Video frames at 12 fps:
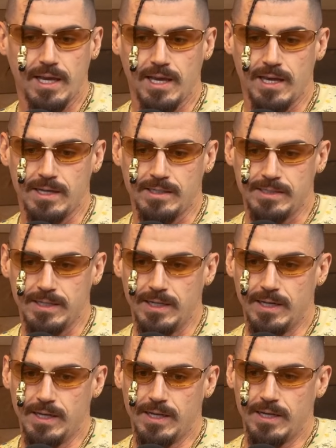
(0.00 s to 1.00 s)
And
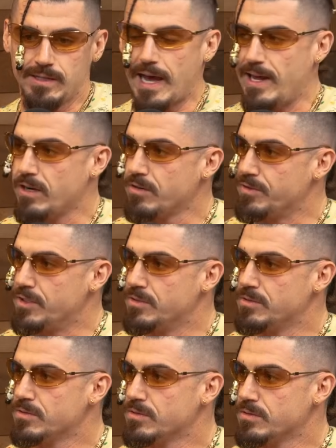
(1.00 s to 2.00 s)
that
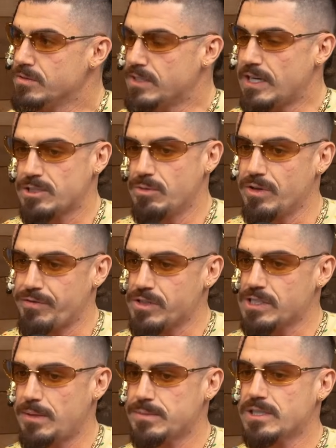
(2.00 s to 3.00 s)
interview is actually one of the
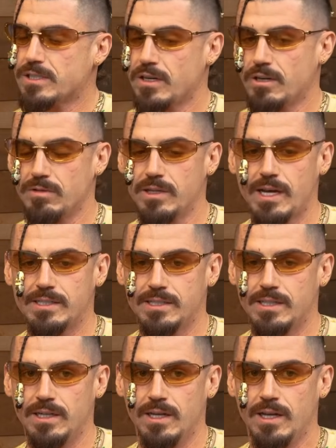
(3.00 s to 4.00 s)
first times I started to realize
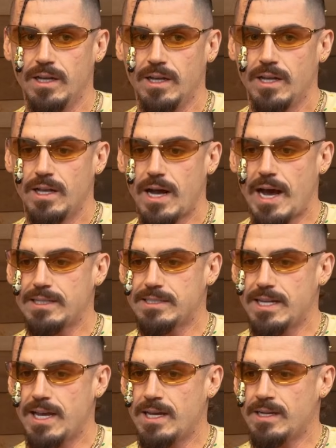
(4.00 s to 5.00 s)
it. I
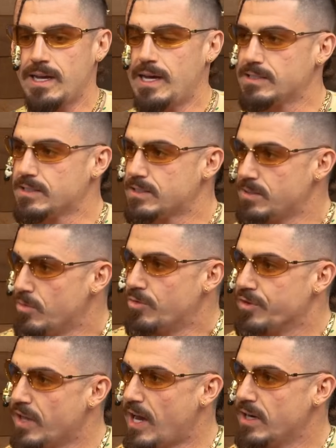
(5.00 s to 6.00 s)
stand as a symbol
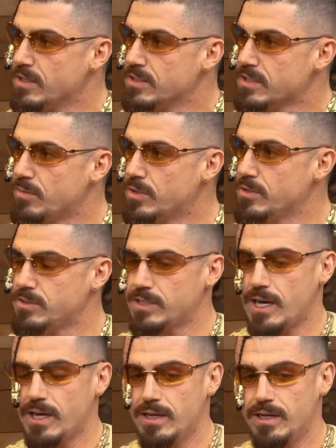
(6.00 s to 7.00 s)
for that. Someone who
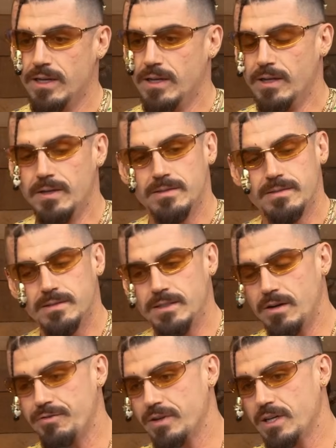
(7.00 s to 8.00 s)
said,
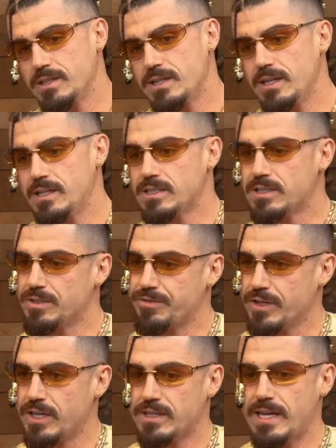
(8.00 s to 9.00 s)
forget this,
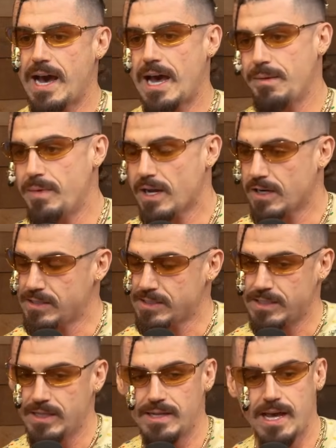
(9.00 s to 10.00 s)
forget that. I'm not going to
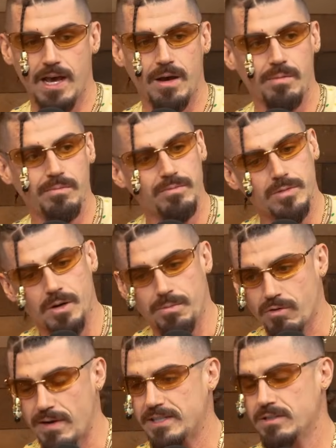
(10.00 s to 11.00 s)
listen to them,
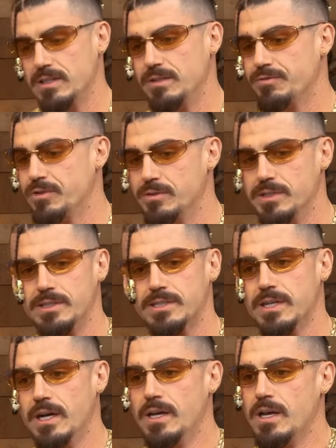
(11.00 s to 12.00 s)
parental
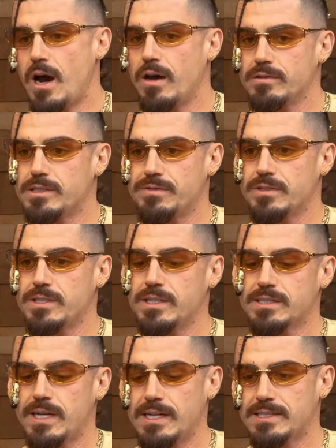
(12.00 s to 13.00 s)
influence, all those different
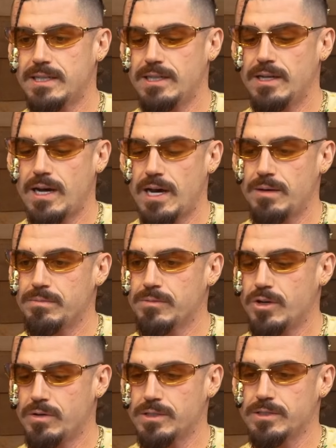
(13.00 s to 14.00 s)
things. And I said, I'm
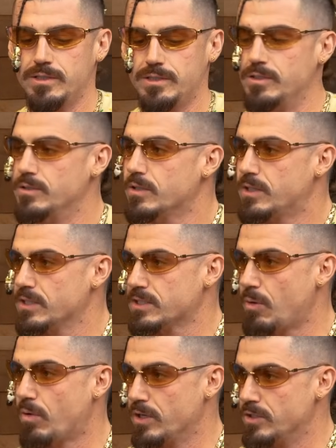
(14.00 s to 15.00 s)
going to do the things
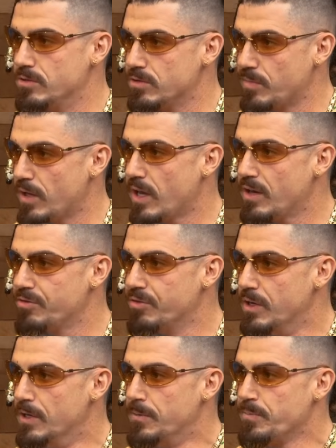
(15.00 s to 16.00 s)
I want to do with my life.
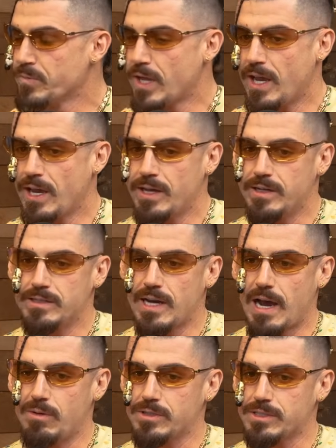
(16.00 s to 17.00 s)
And
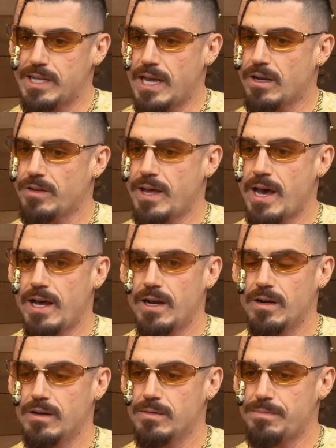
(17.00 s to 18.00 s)
I will stand on
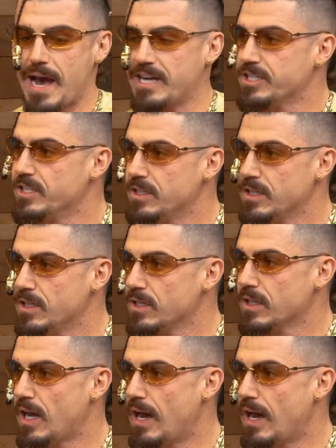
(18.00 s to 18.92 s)
that passionately.